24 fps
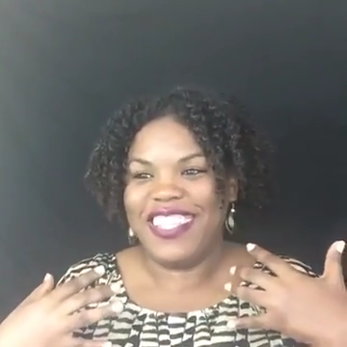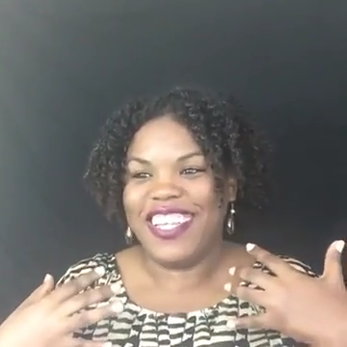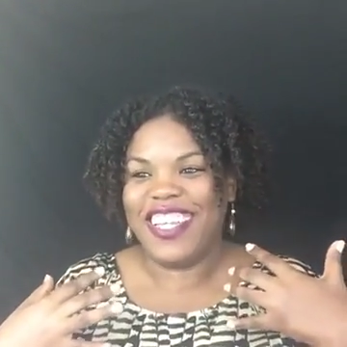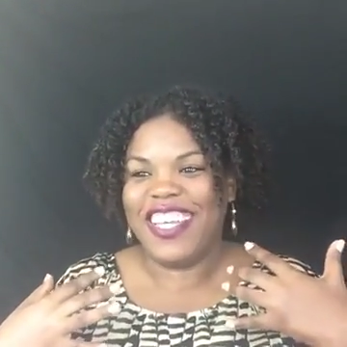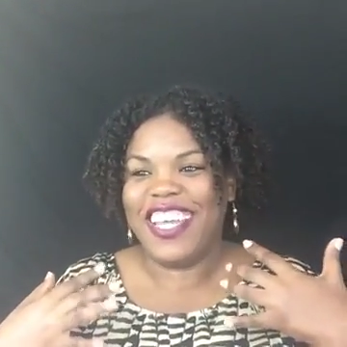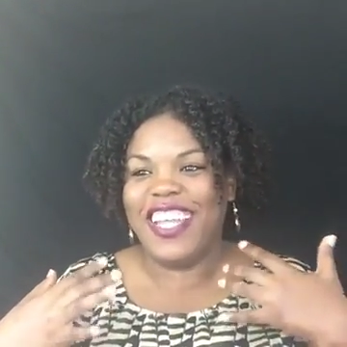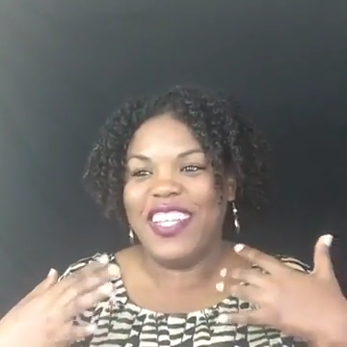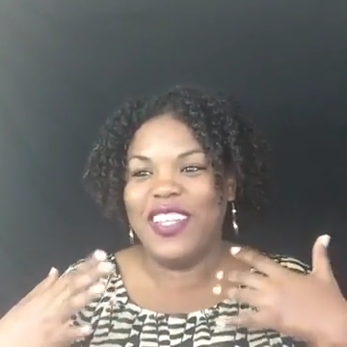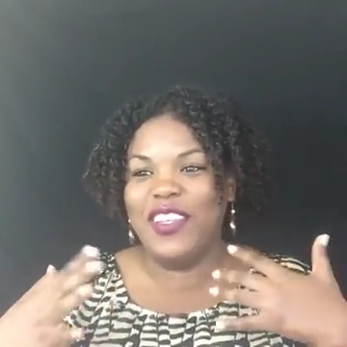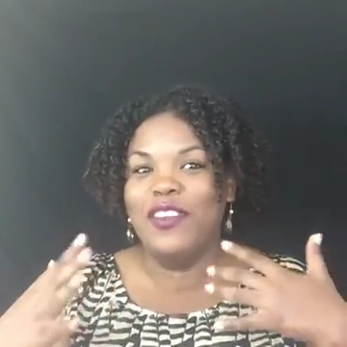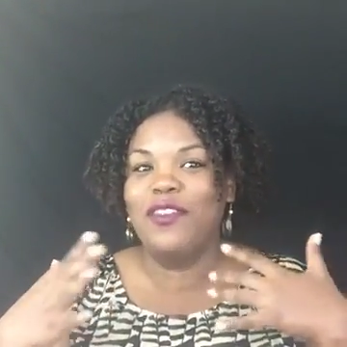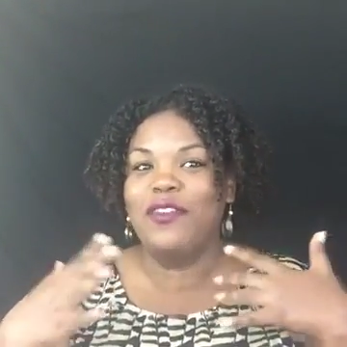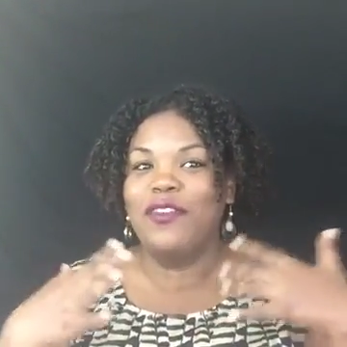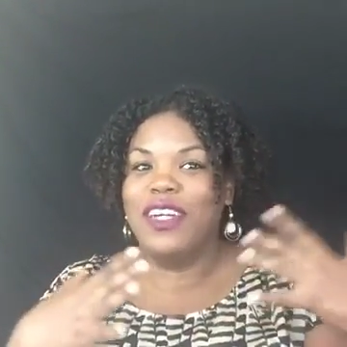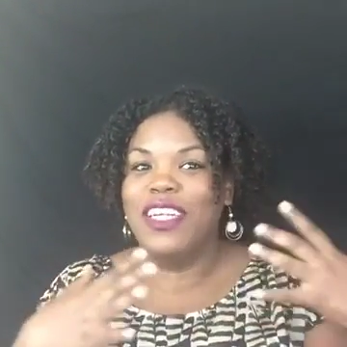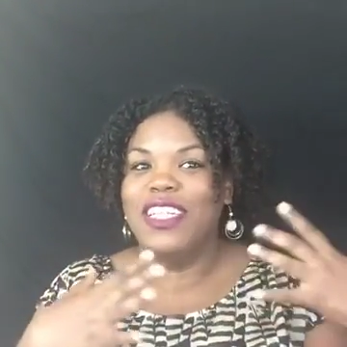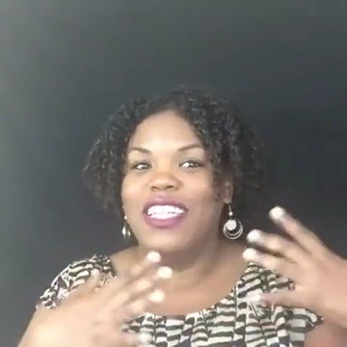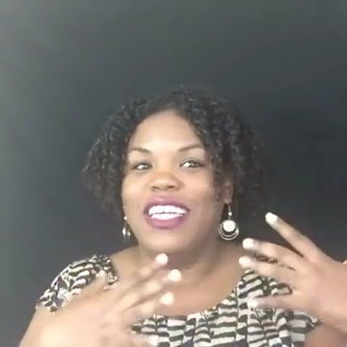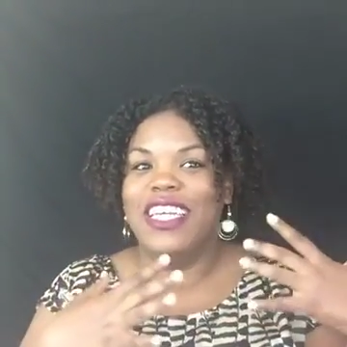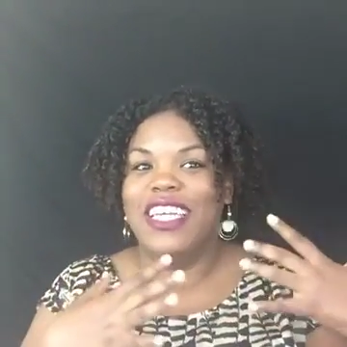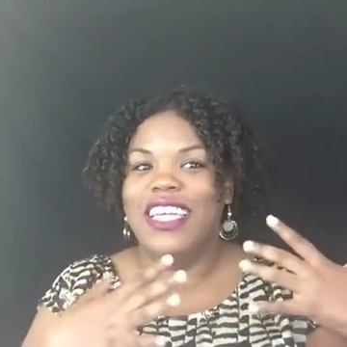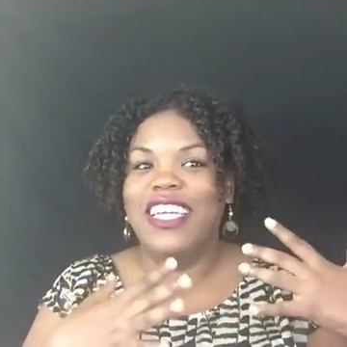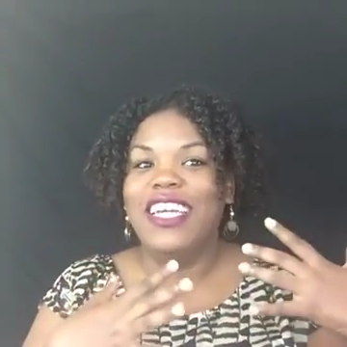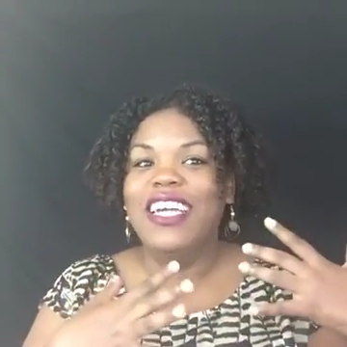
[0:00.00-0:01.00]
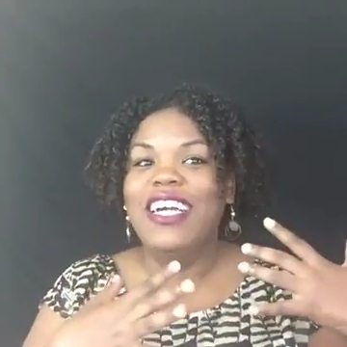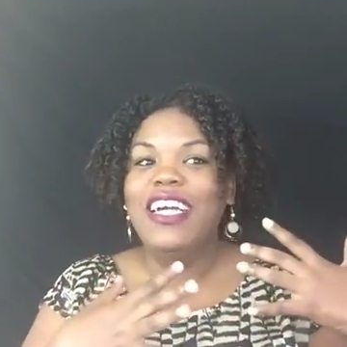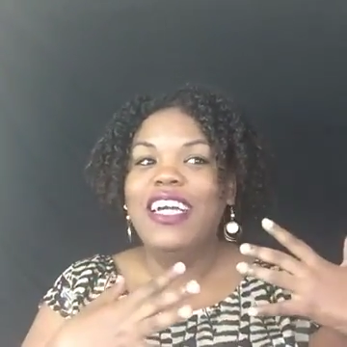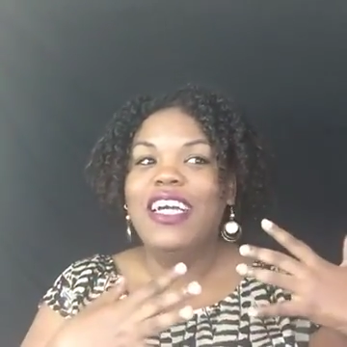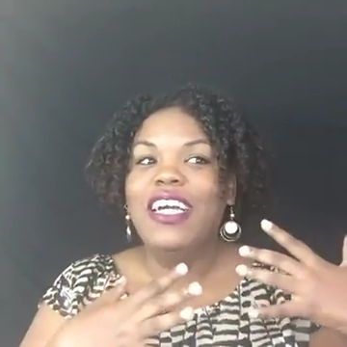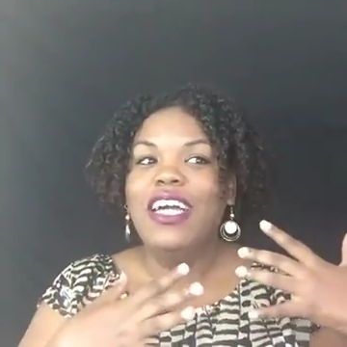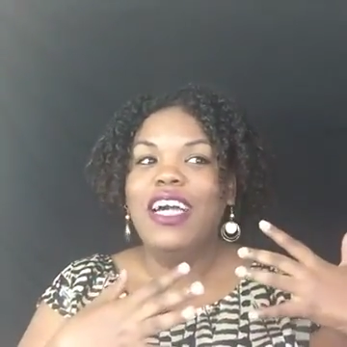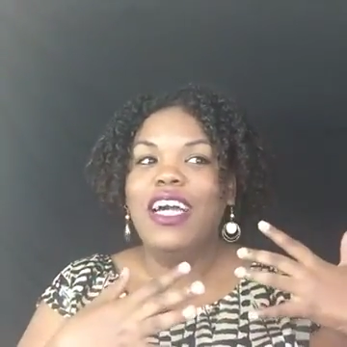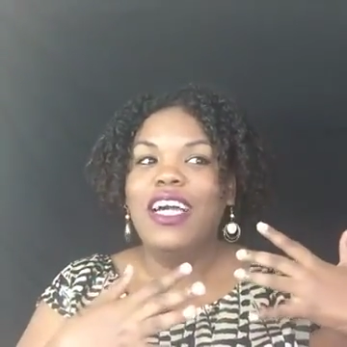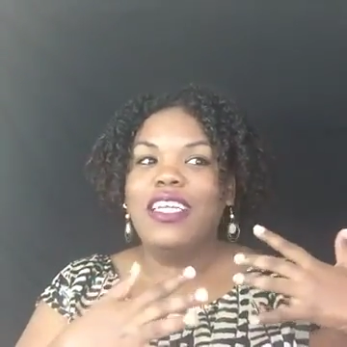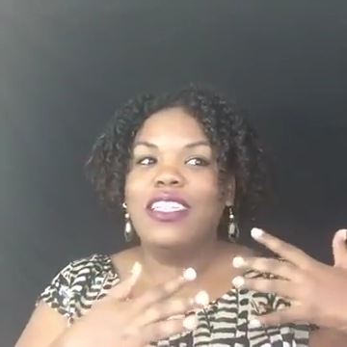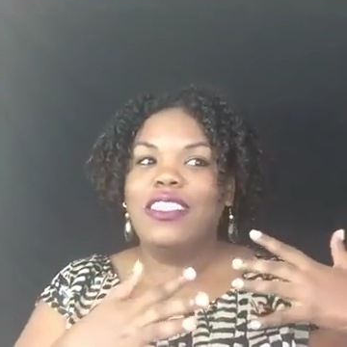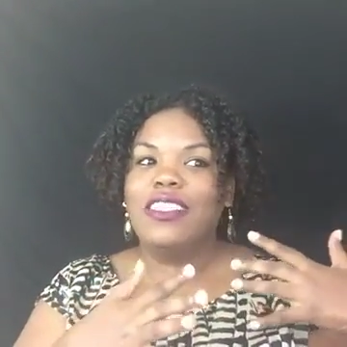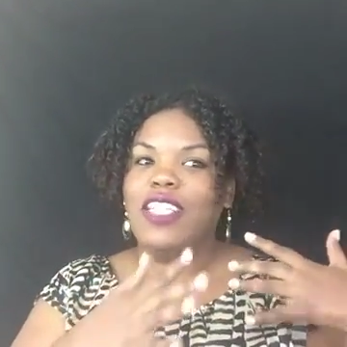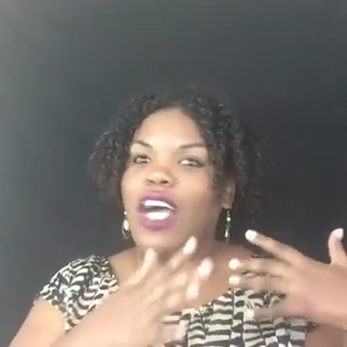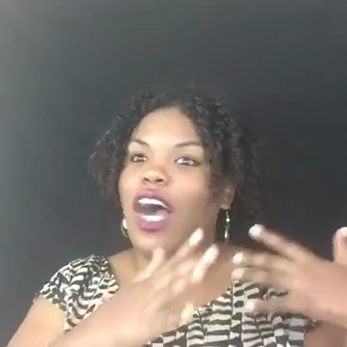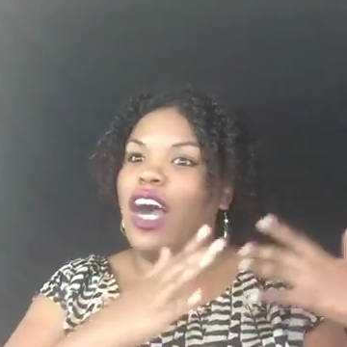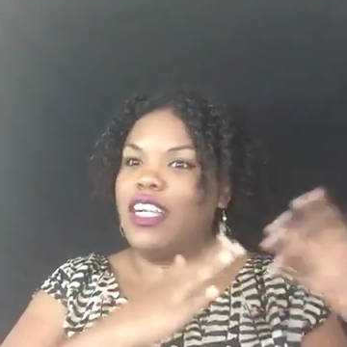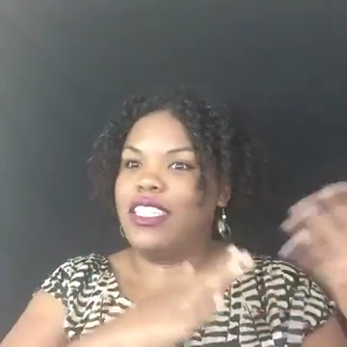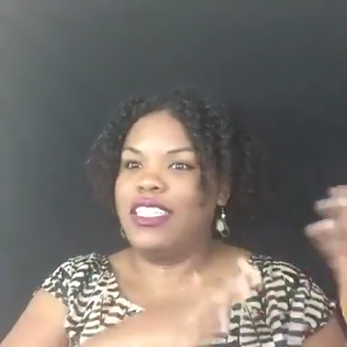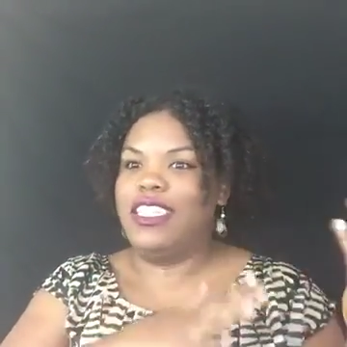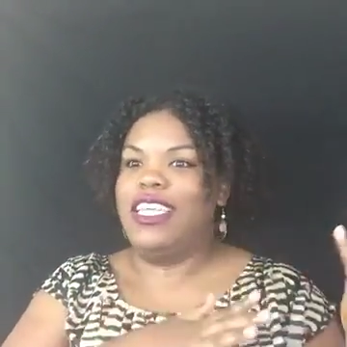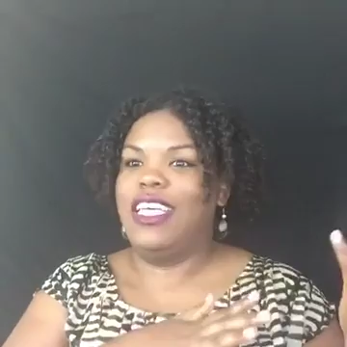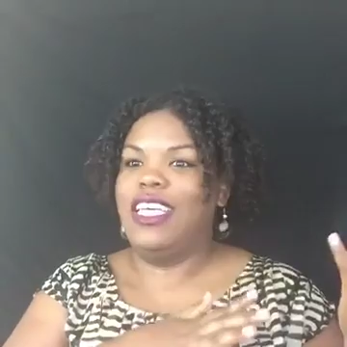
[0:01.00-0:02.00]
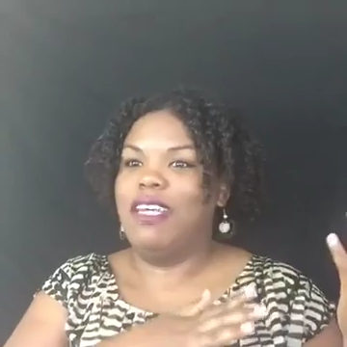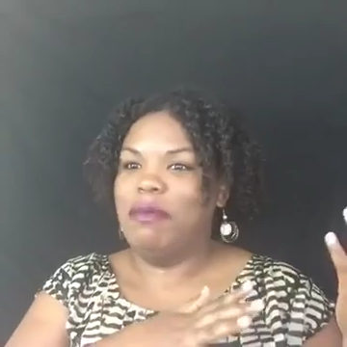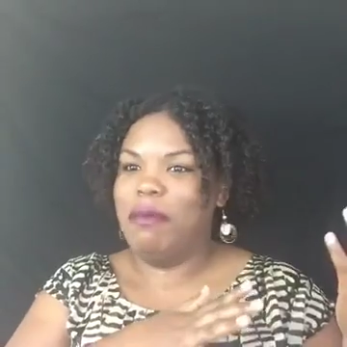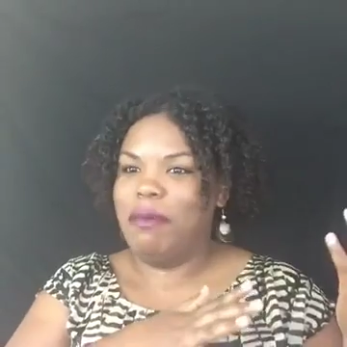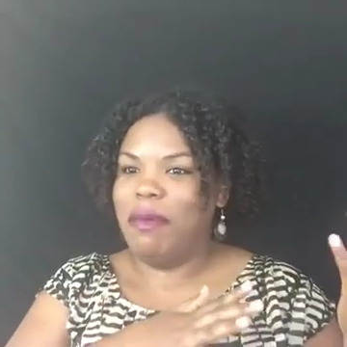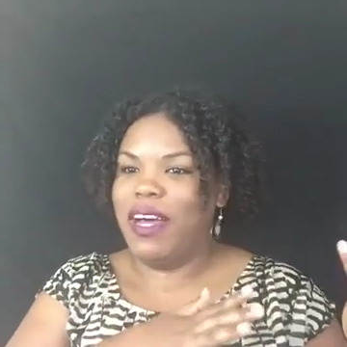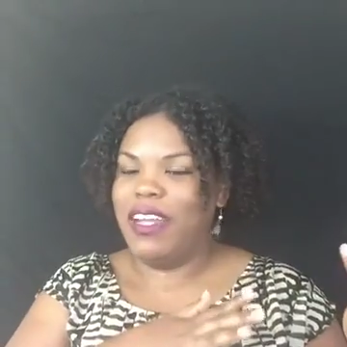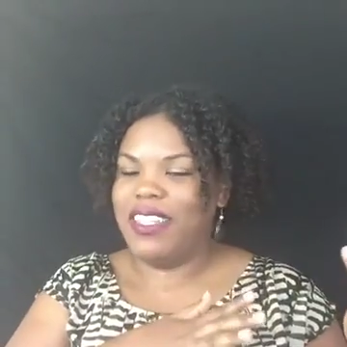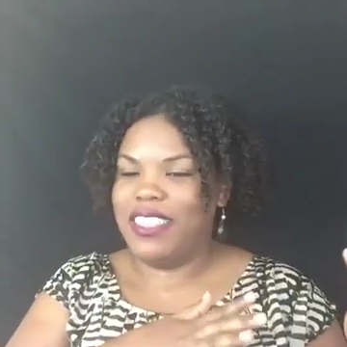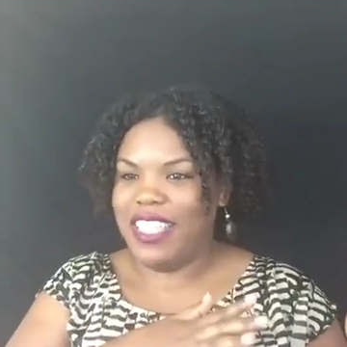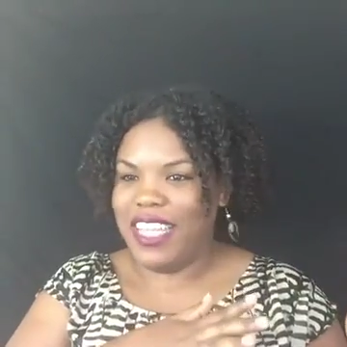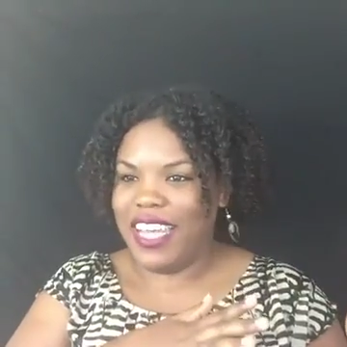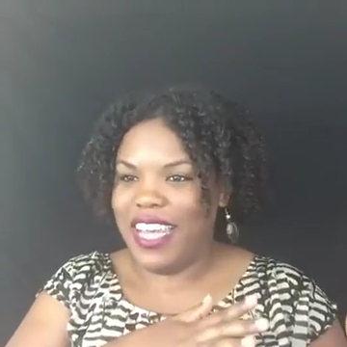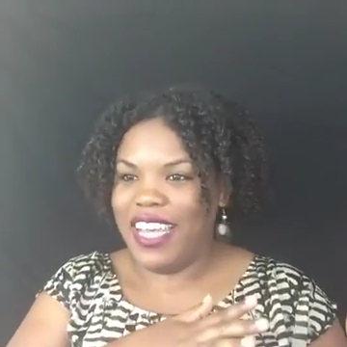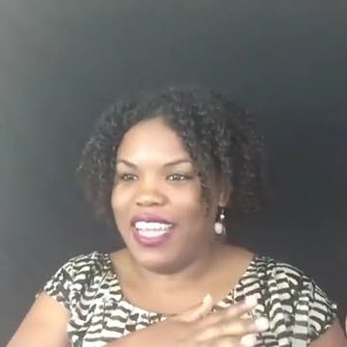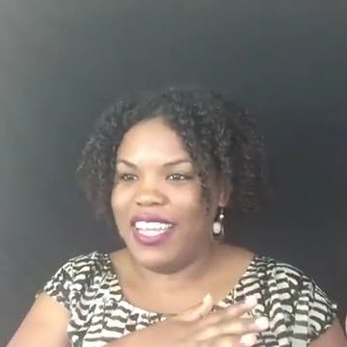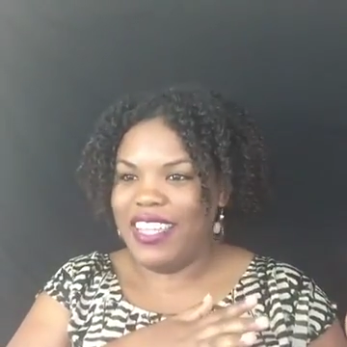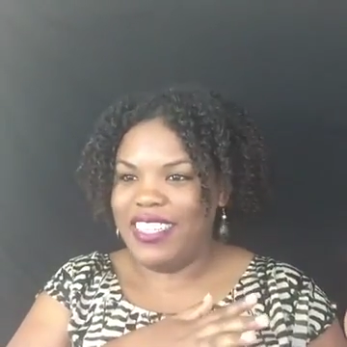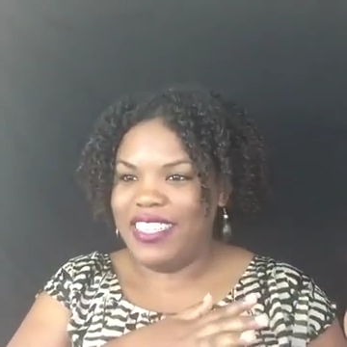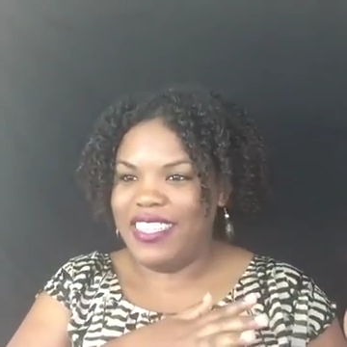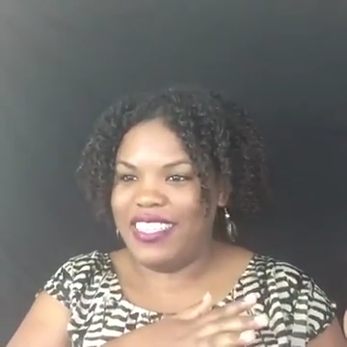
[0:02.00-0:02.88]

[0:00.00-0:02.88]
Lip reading: Can you really talk to him about that?